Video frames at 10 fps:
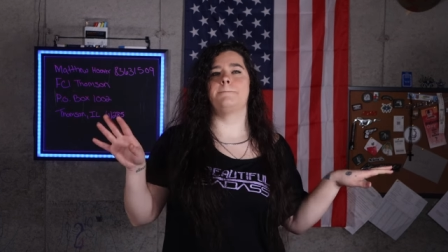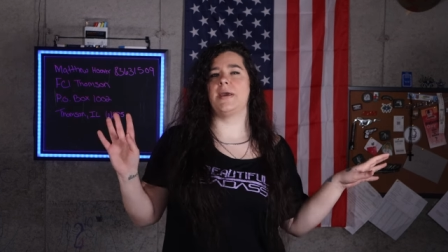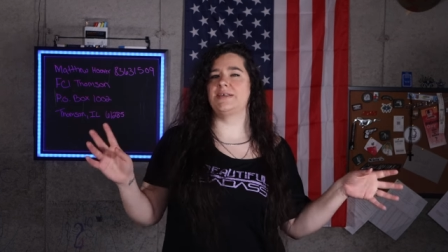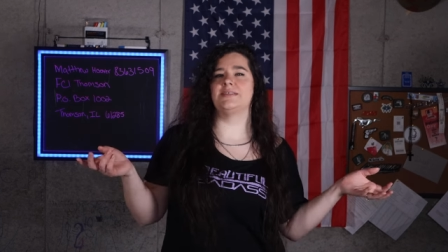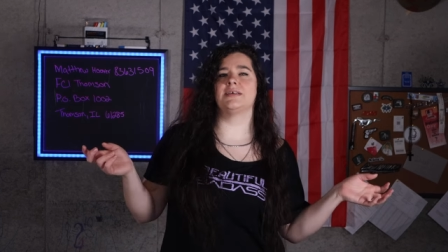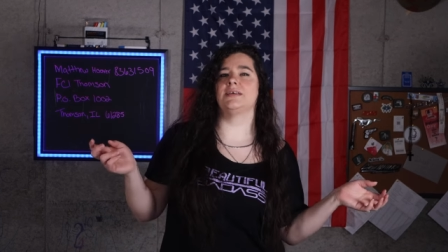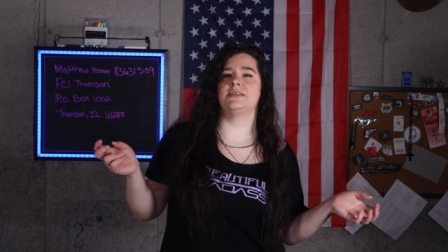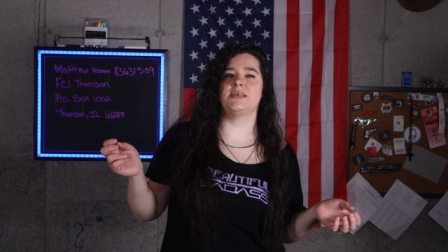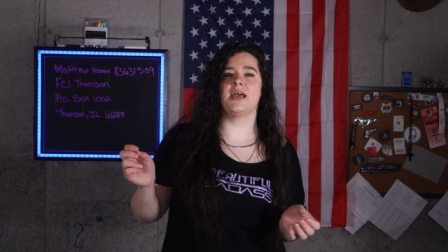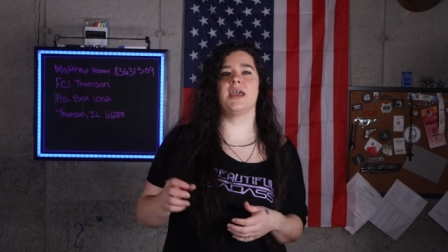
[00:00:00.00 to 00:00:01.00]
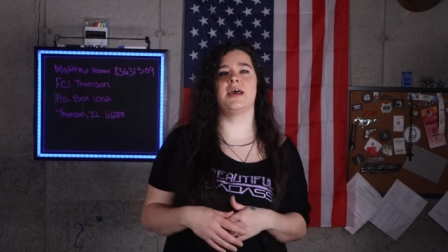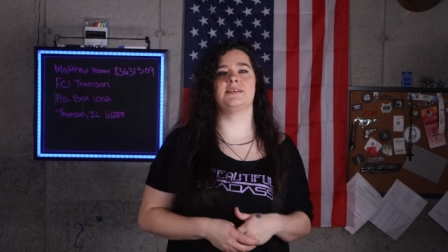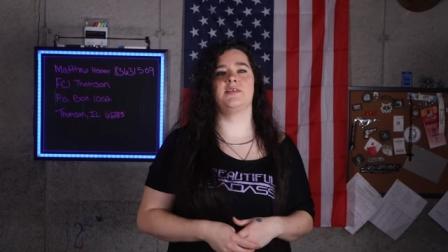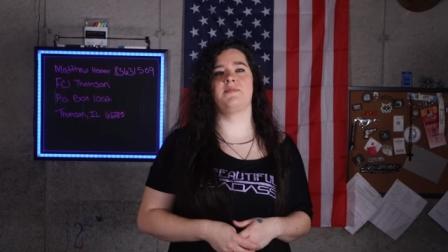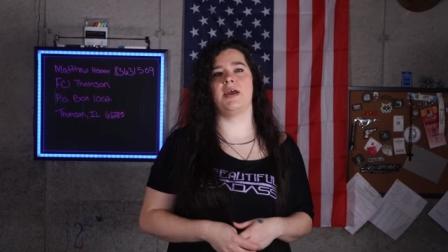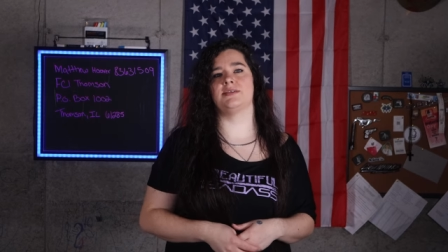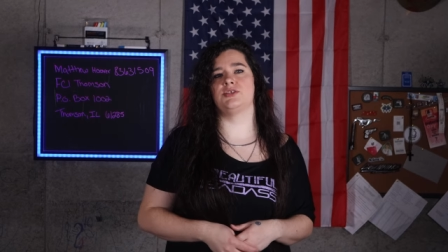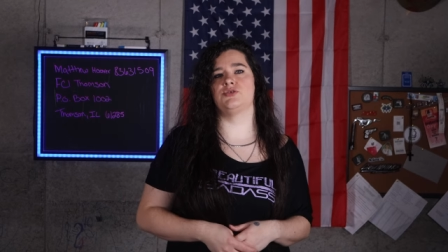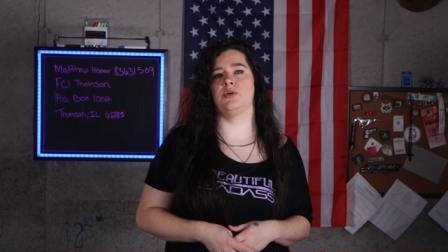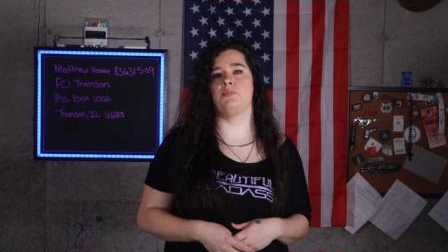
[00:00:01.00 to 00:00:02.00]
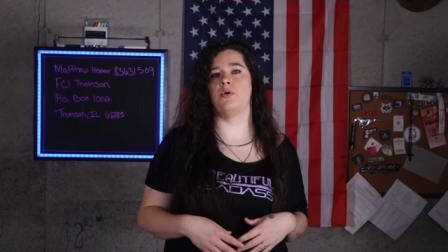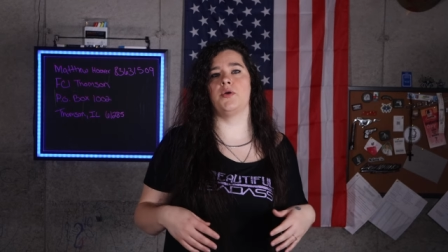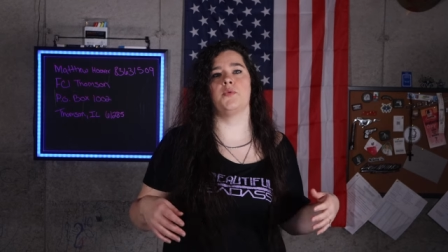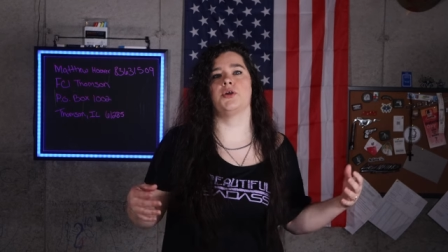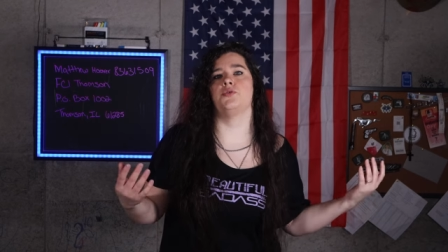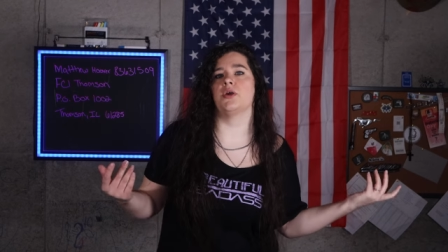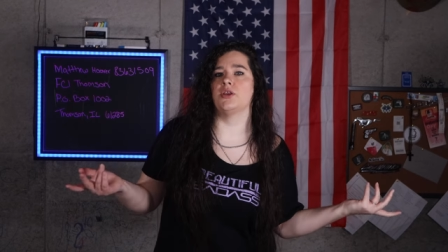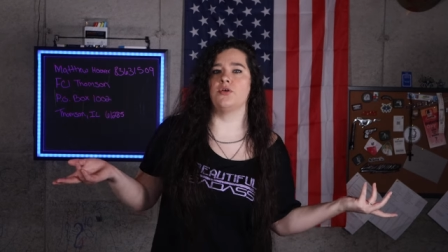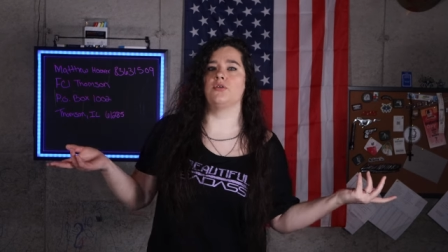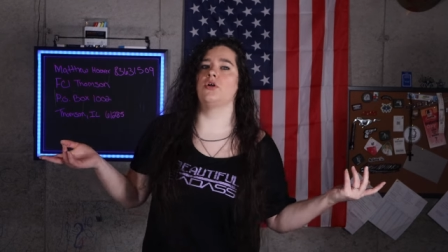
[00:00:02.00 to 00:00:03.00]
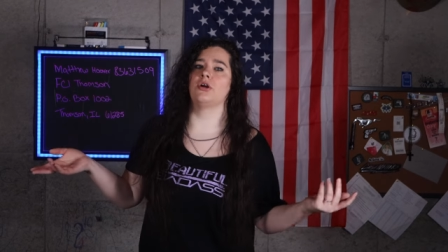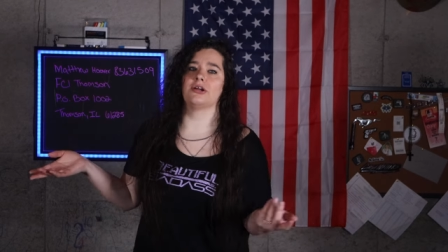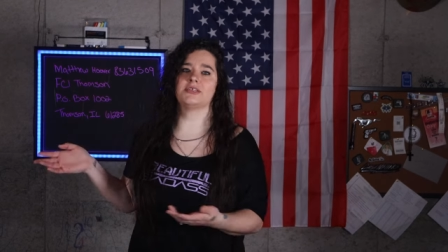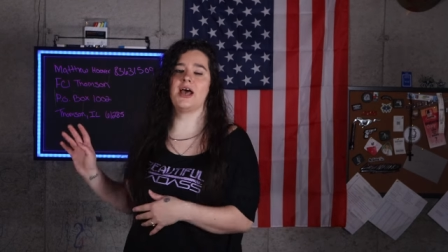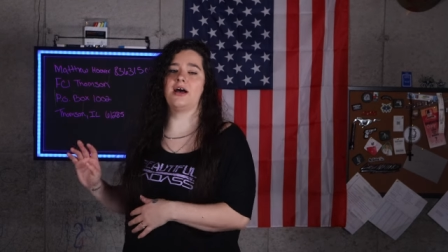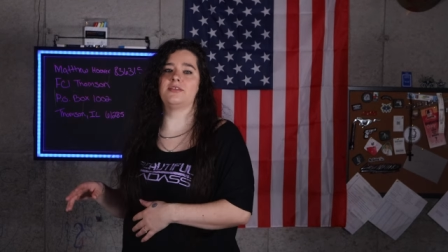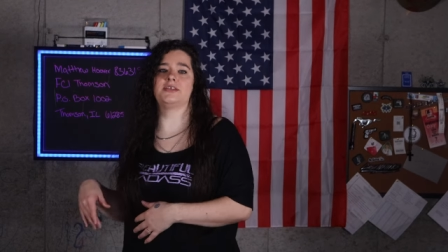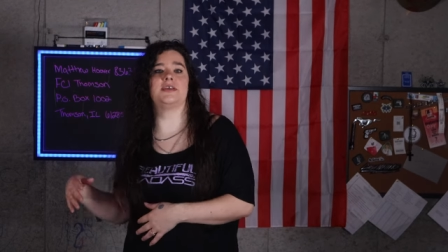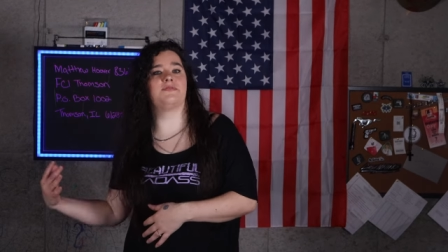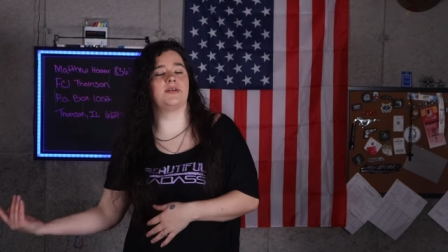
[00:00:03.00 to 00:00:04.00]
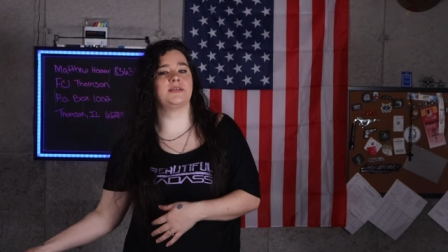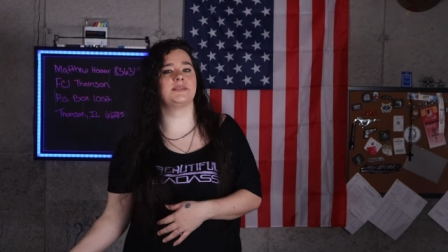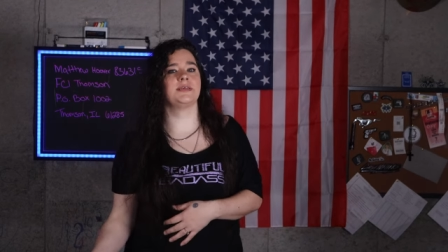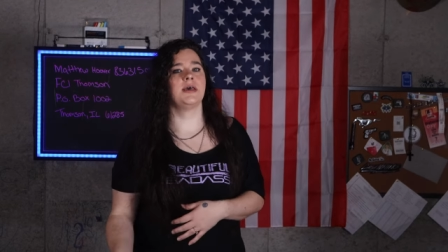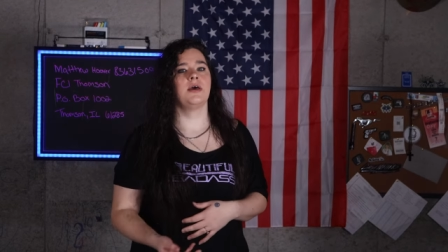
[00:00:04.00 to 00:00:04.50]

Basically, tech has advanced to a point where you can no longer tell the difference